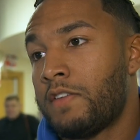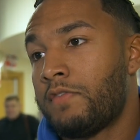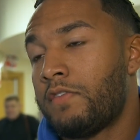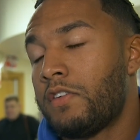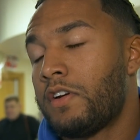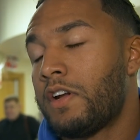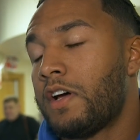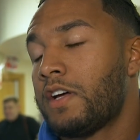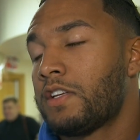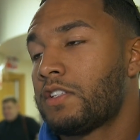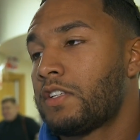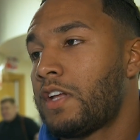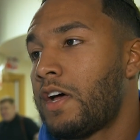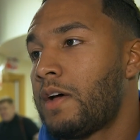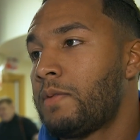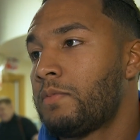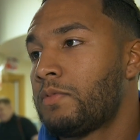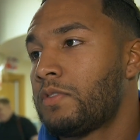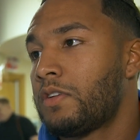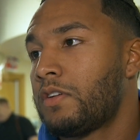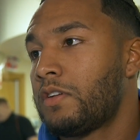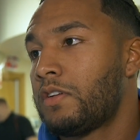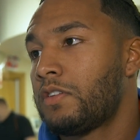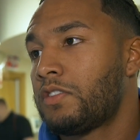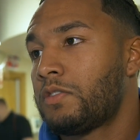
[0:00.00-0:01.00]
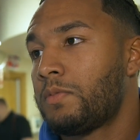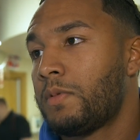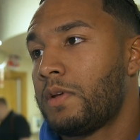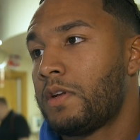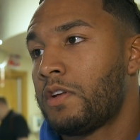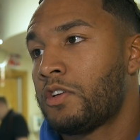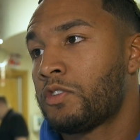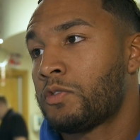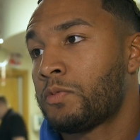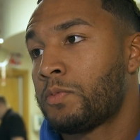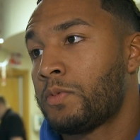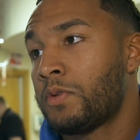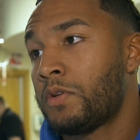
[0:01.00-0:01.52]
never a nice time to be in
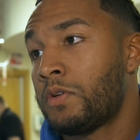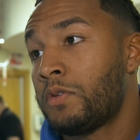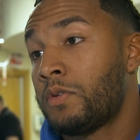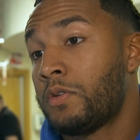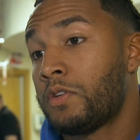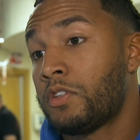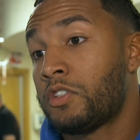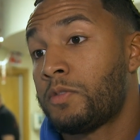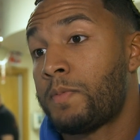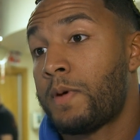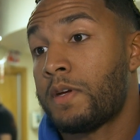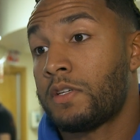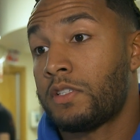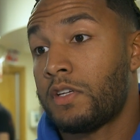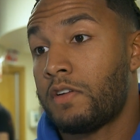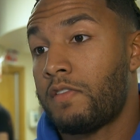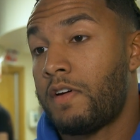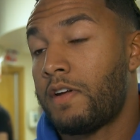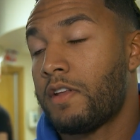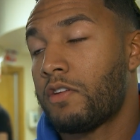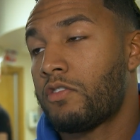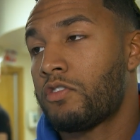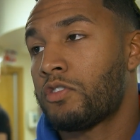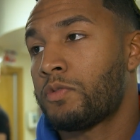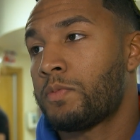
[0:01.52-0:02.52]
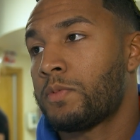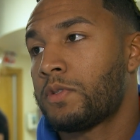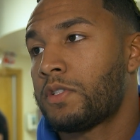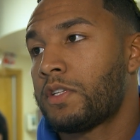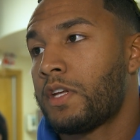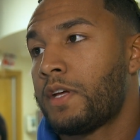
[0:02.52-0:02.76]
hospital, especially around the Christmas